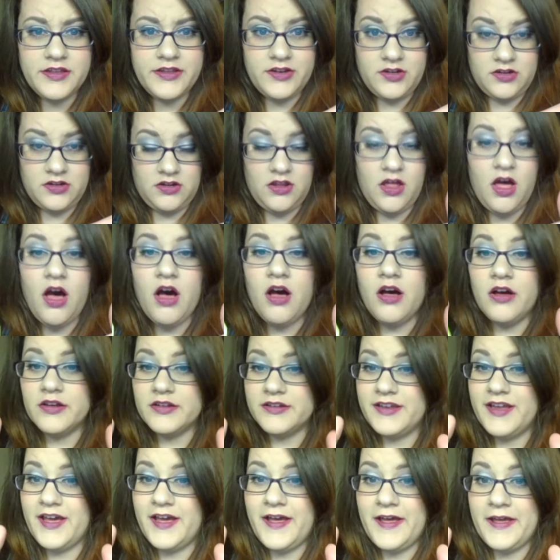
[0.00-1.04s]
in a
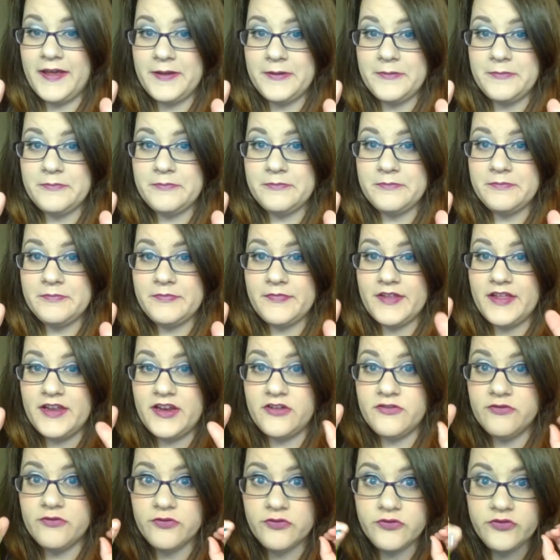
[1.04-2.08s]
long time,
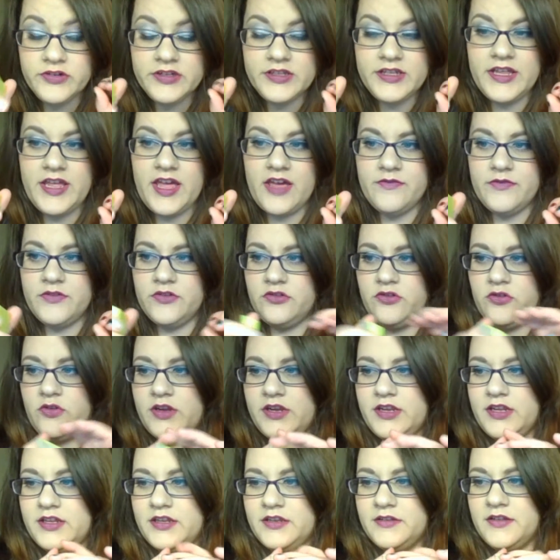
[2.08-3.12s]
and I really have
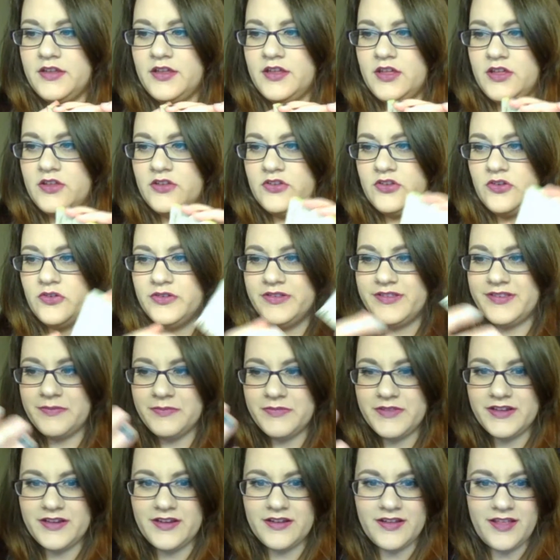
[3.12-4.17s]
enjoyed it. So it's
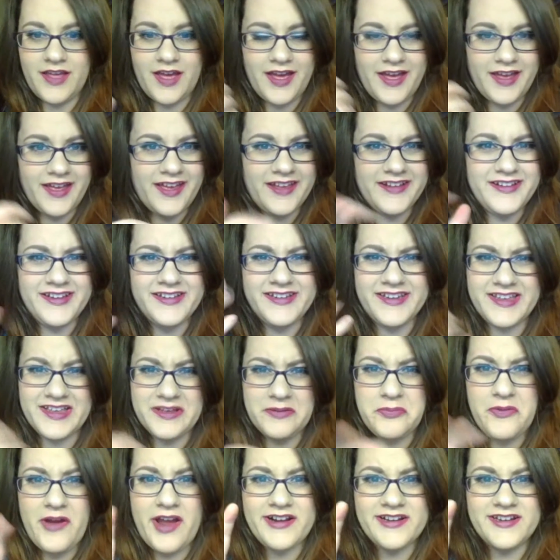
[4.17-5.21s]
something that I need to
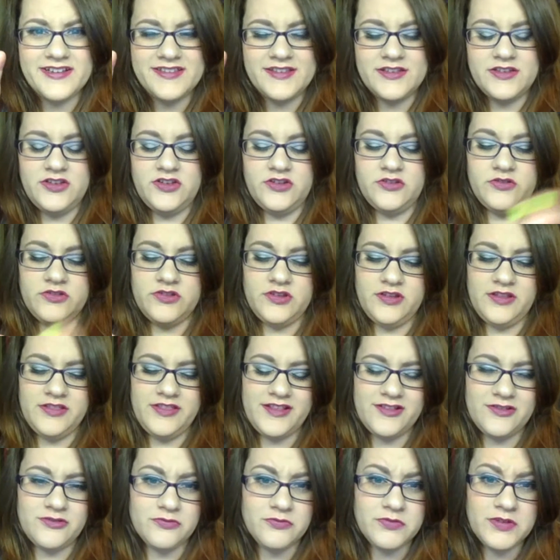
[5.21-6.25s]
get practice into. So,
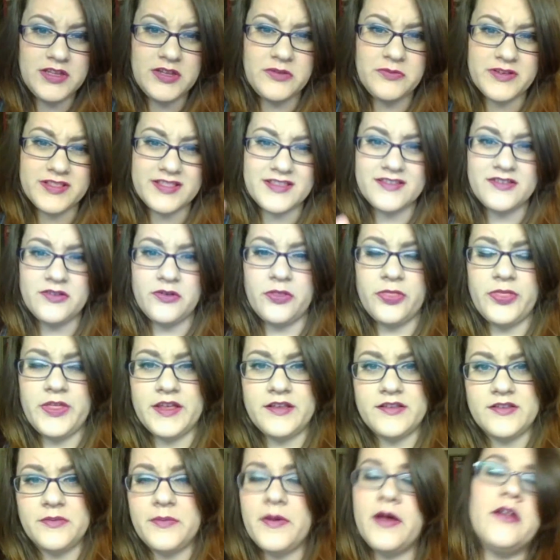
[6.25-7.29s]
and that's really what this whole
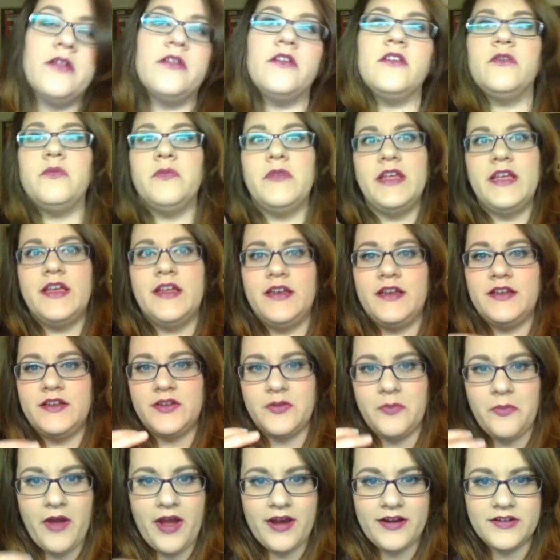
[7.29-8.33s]
thing is about, is me getting
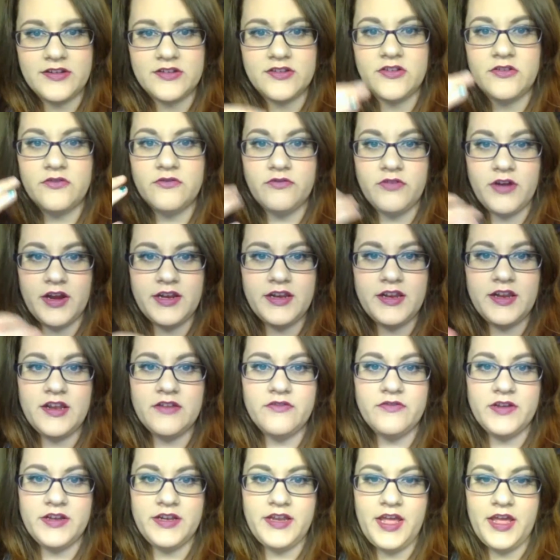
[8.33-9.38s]
to practice of writing
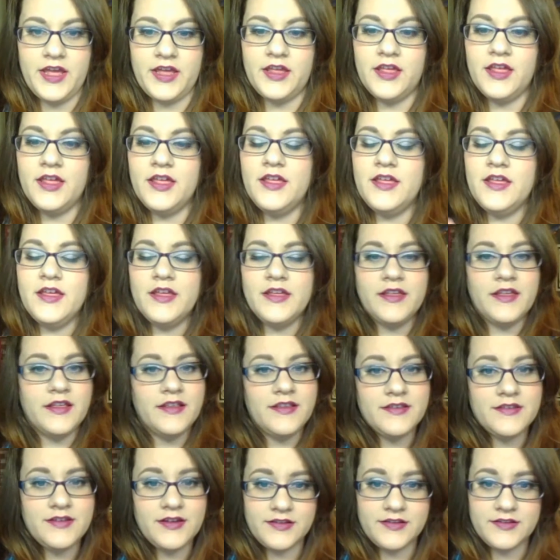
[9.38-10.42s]
every day.
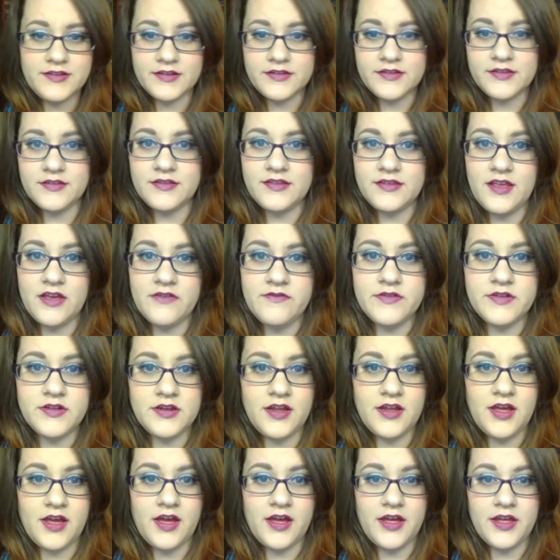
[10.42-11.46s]
Yes, day six and
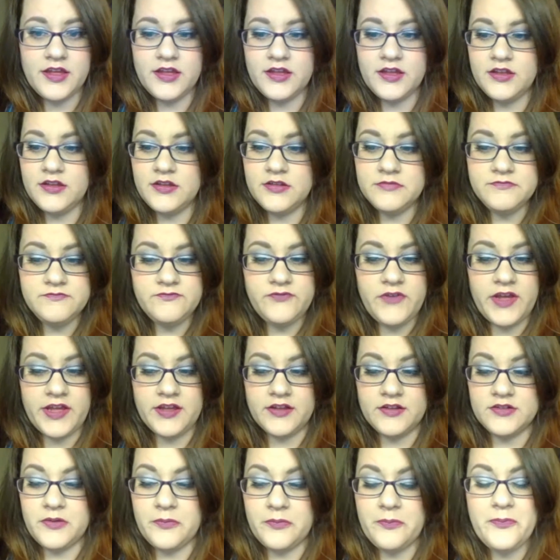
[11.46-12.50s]
seven, I
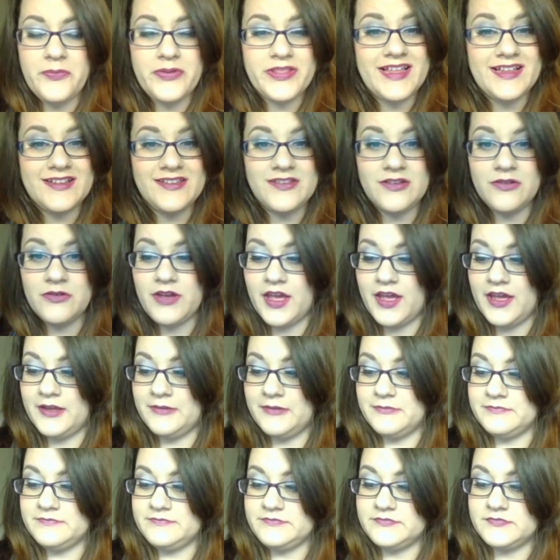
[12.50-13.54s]
failed, but that's
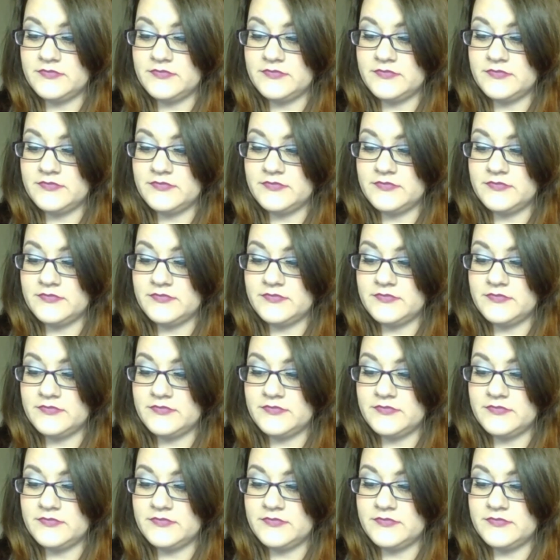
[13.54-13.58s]
okay.